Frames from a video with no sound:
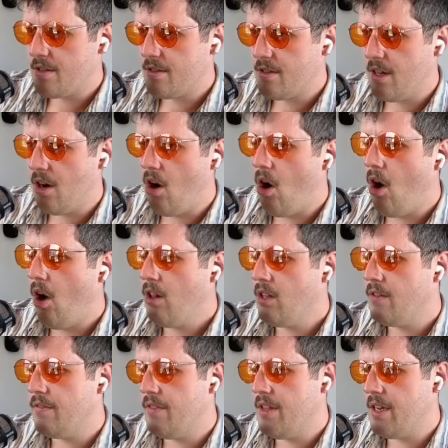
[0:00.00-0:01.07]
then all
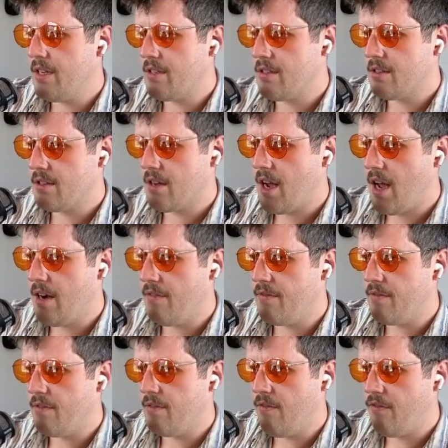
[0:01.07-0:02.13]
of this kind of
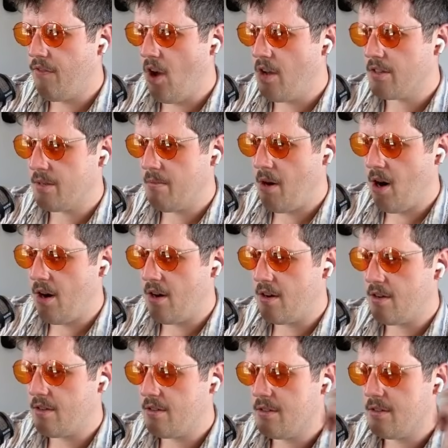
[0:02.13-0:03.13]
falls apart,